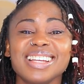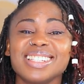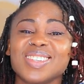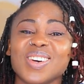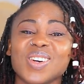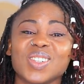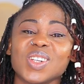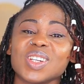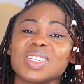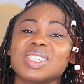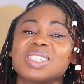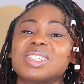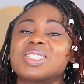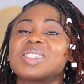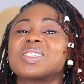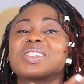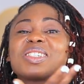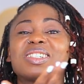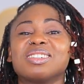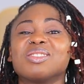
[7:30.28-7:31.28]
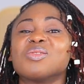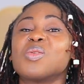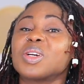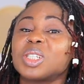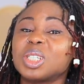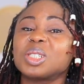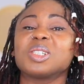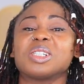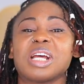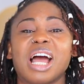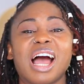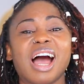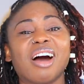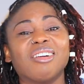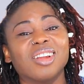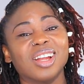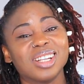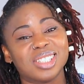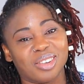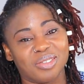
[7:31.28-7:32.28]
So just watch, I
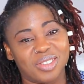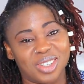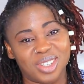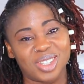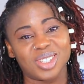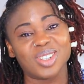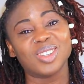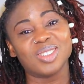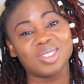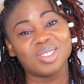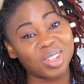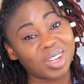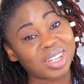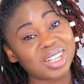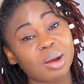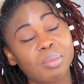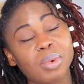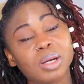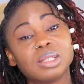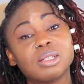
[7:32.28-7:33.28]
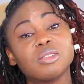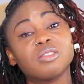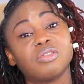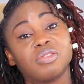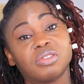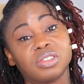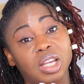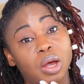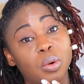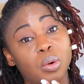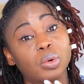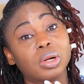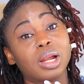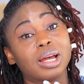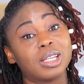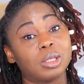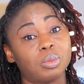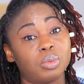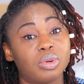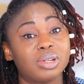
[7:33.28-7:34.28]
have lots of videos on talking about
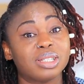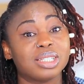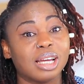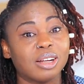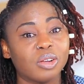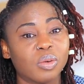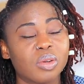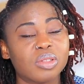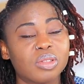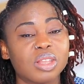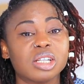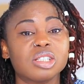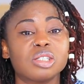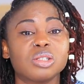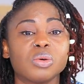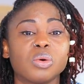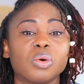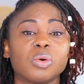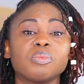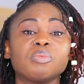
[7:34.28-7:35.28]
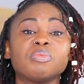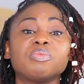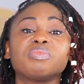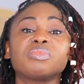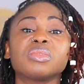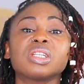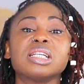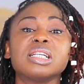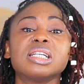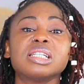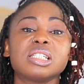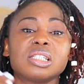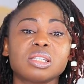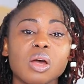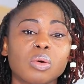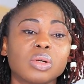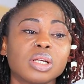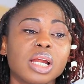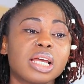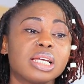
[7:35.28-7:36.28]
sauna experience and all that. So
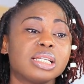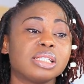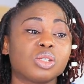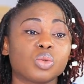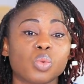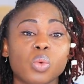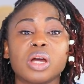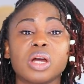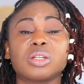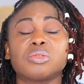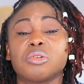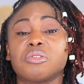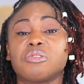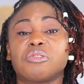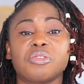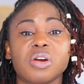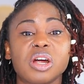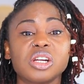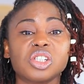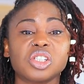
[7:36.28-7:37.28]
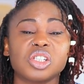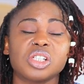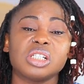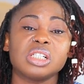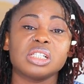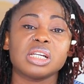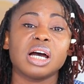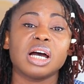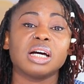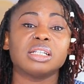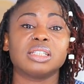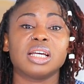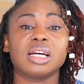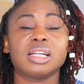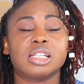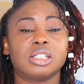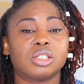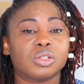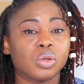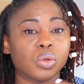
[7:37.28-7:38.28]
sauna is quite refreshing, and
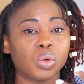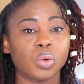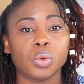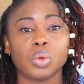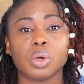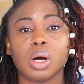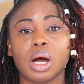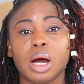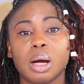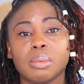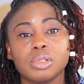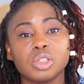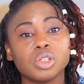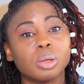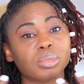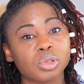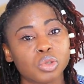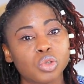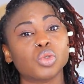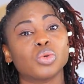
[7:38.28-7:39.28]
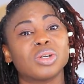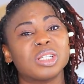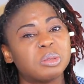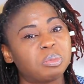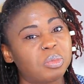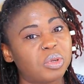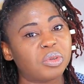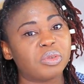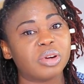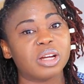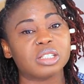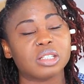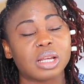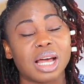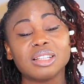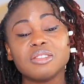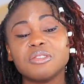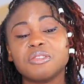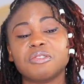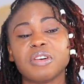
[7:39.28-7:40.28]
then it's gonna be something you should experience.
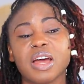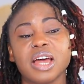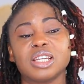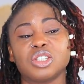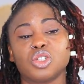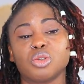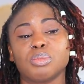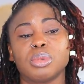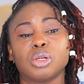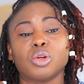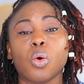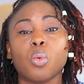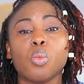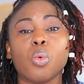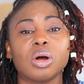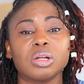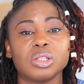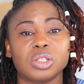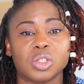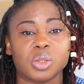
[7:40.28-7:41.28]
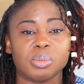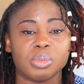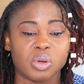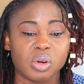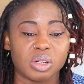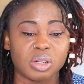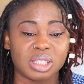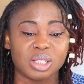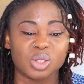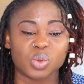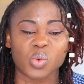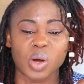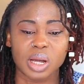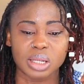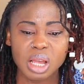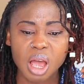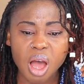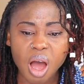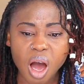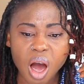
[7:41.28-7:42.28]
At first you may not want to because it's
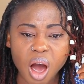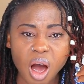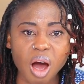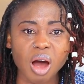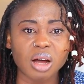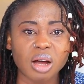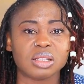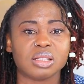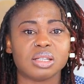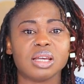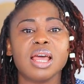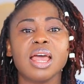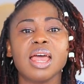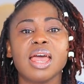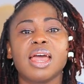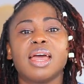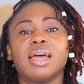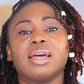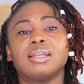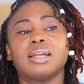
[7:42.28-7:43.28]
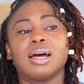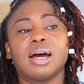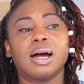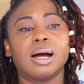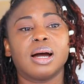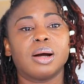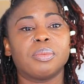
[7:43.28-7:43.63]
quite hot, and